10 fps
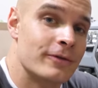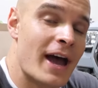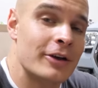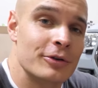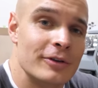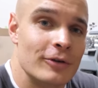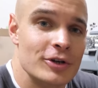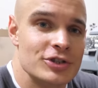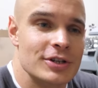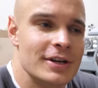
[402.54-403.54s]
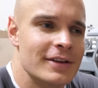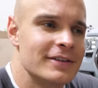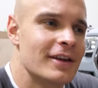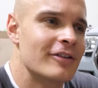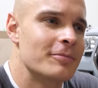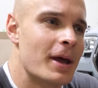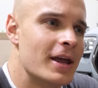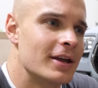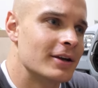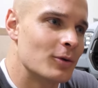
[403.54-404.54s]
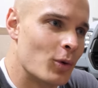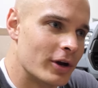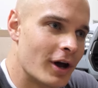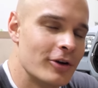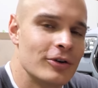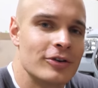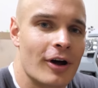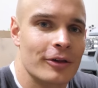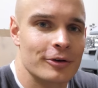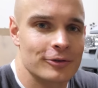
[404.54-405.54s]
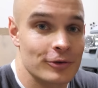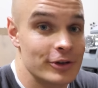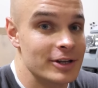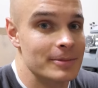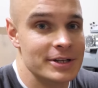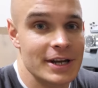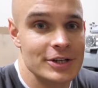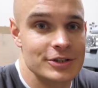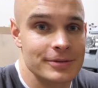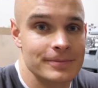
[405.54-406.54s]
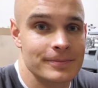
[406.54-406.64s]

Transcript: factory version instead of paying $100 for the imitation?